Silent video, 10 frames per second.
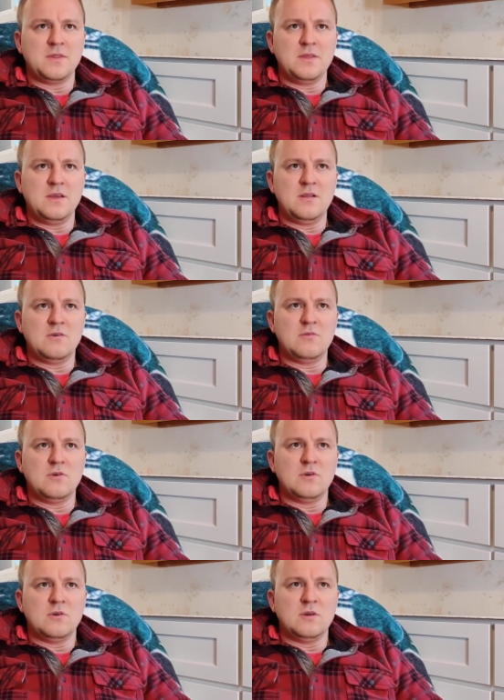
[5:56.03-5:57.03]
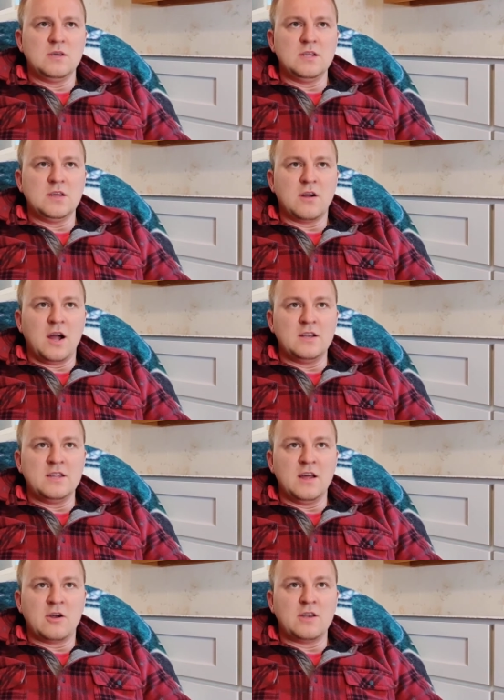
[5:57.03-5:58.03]
You know,
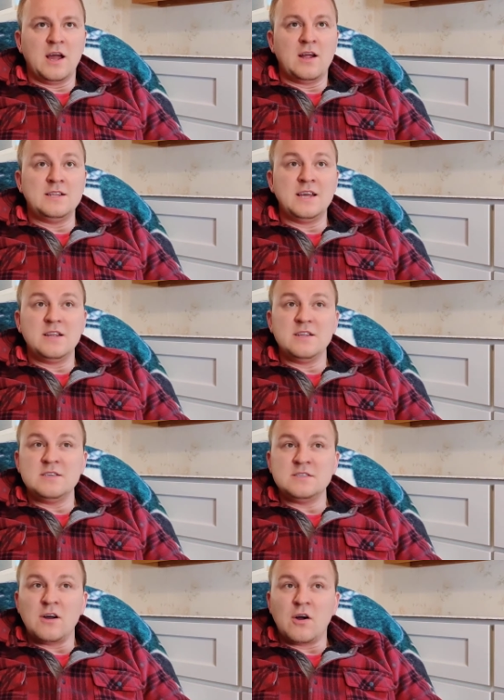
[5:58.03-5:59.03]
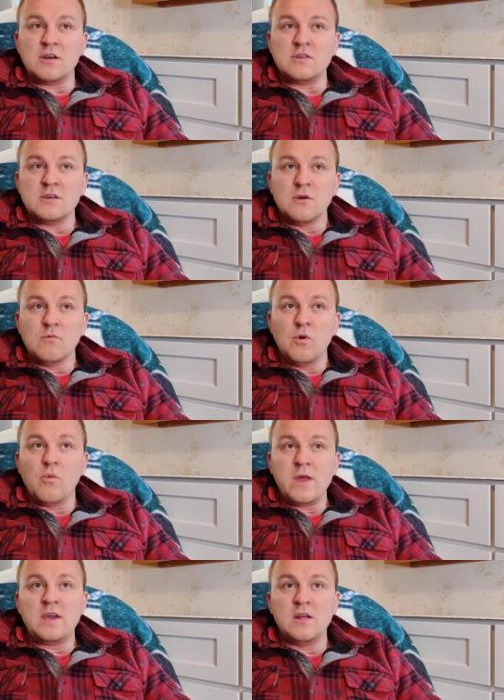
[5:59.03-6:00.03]
our identities aren't what
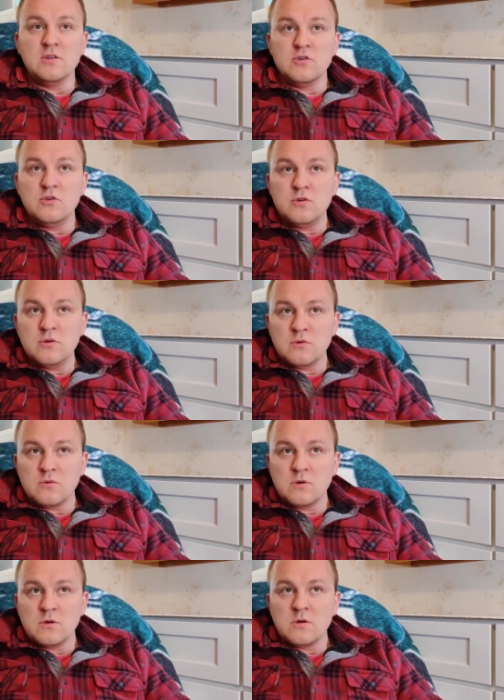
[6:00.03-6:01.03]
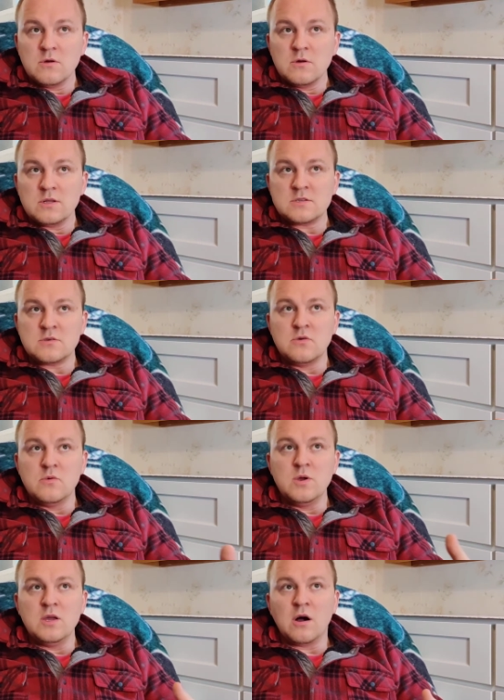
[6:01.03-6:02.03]
we can do. It's who
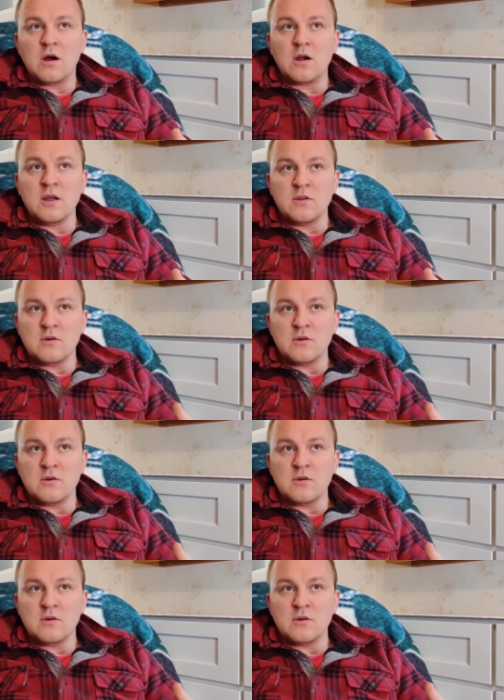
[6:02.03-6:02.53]
we are and